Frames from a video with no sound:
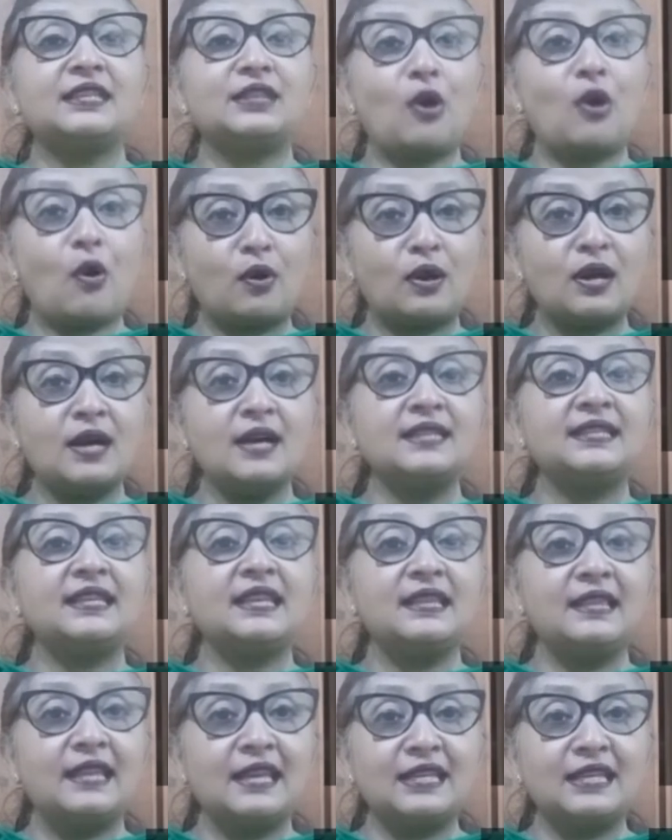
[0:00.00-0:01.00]
occurs
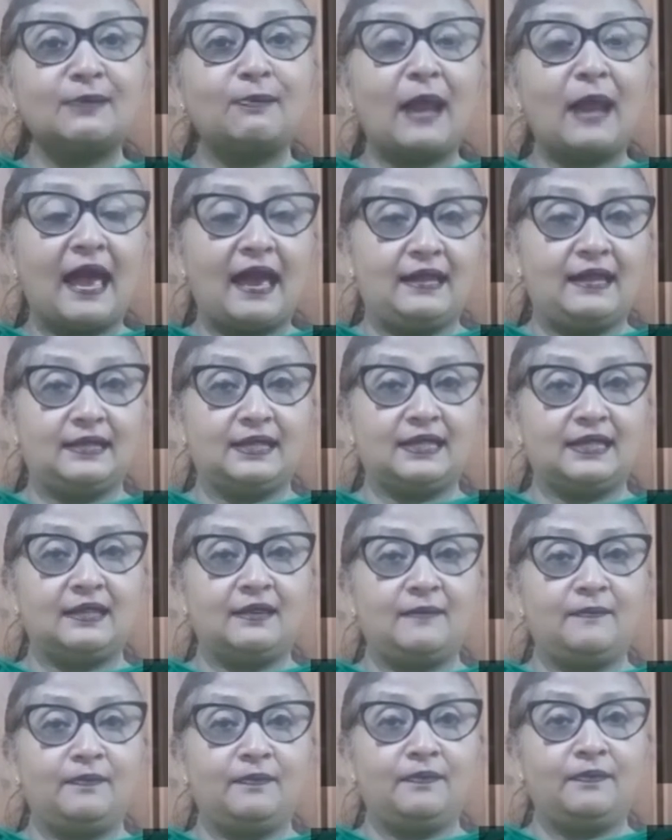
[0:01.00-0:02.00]
in these plants.
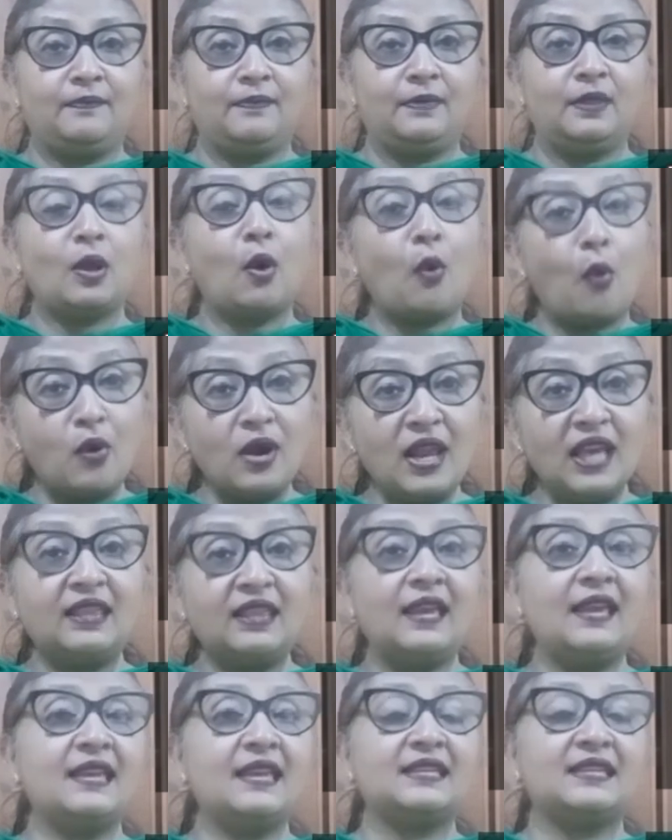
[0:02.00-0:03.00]
The only
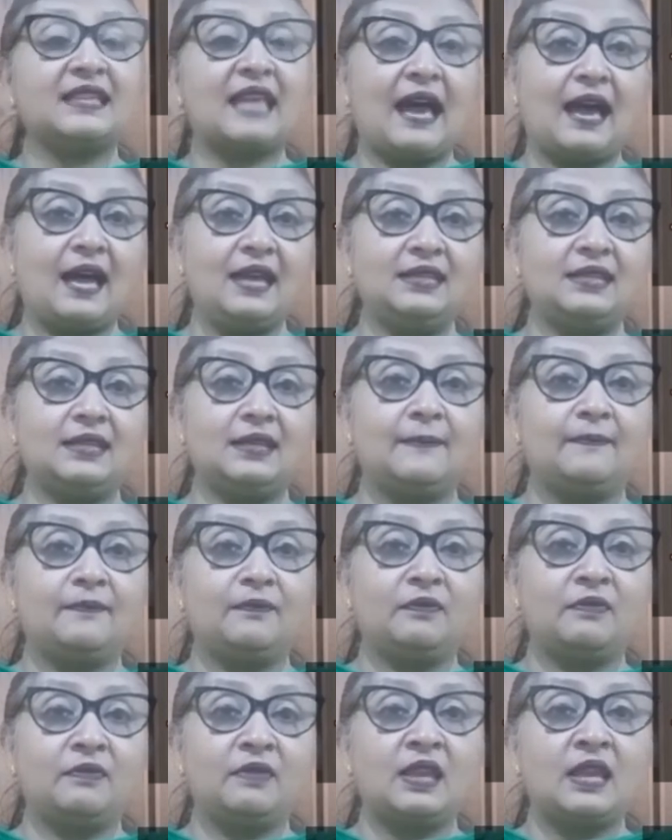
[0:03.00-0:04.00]
thing is that
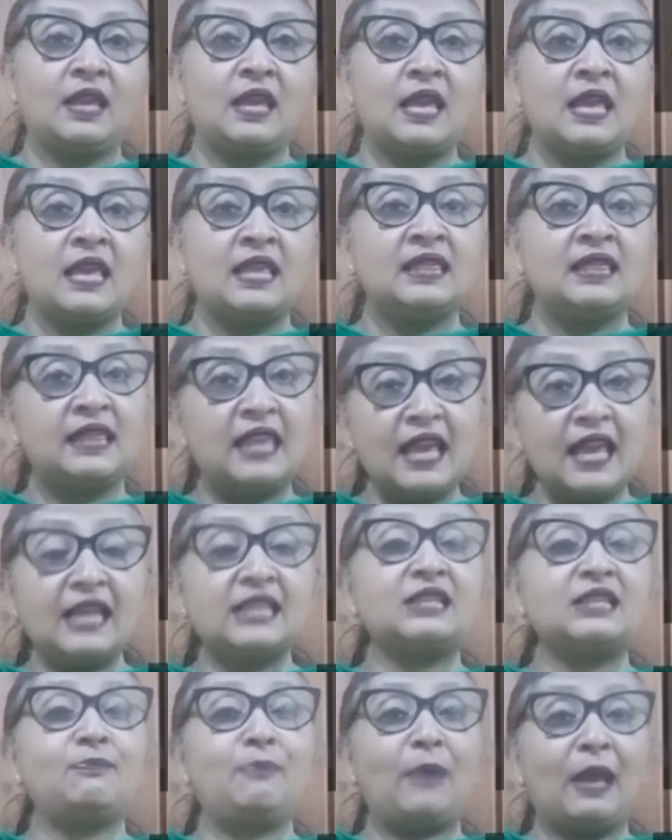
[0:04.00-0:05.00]

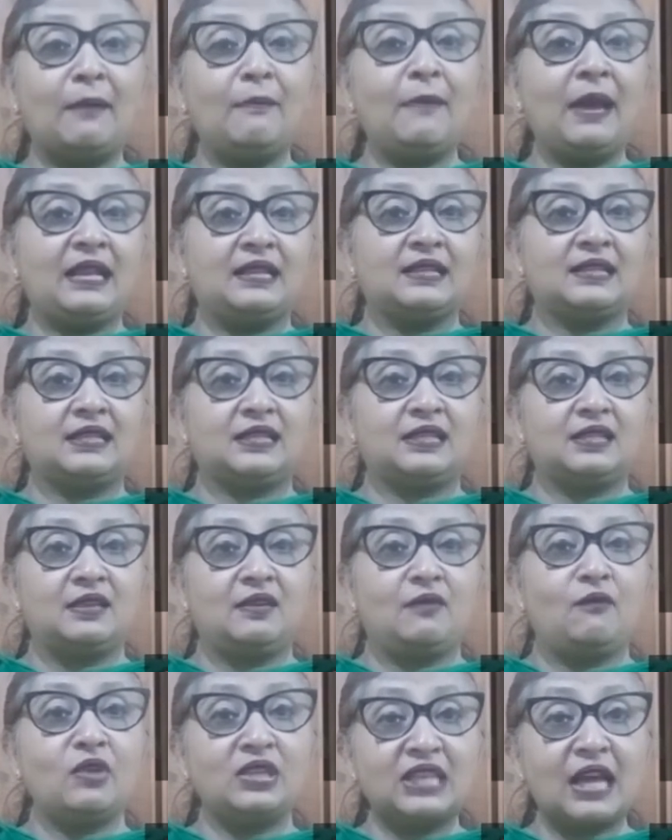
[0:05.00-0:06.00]
these pigments
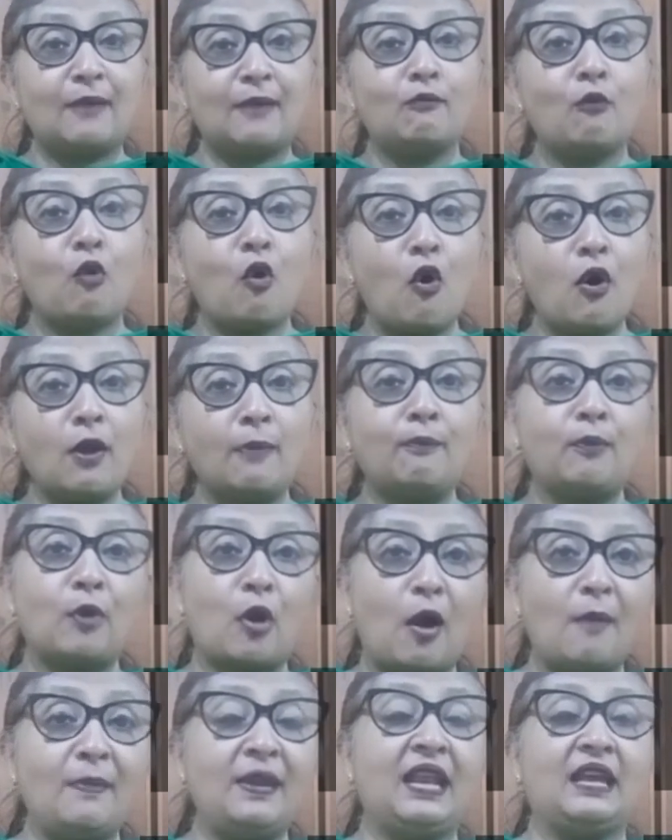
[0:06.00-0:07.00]
which are more
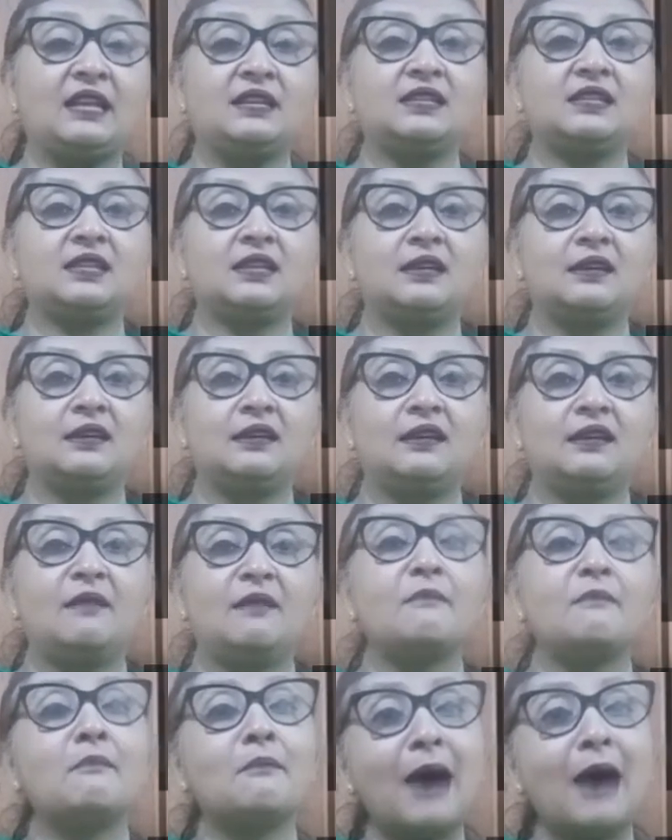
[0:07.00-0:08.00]
prominent
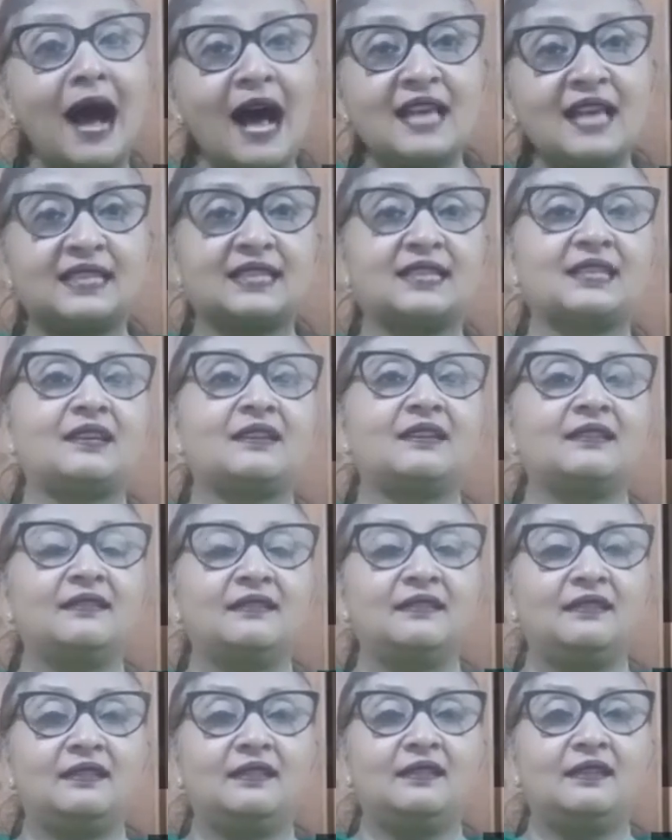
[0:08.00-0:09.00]
mask
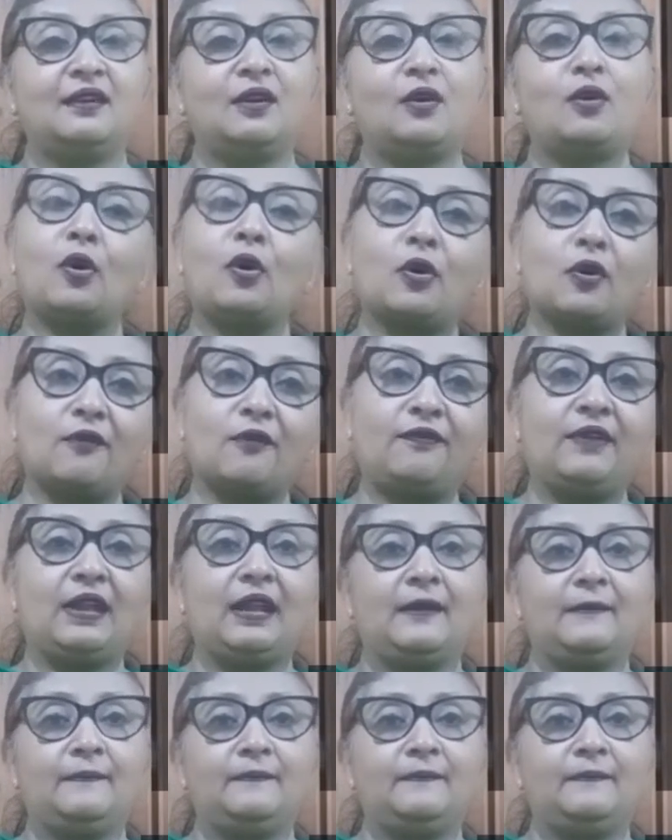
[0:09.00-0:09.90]
chlorophyll.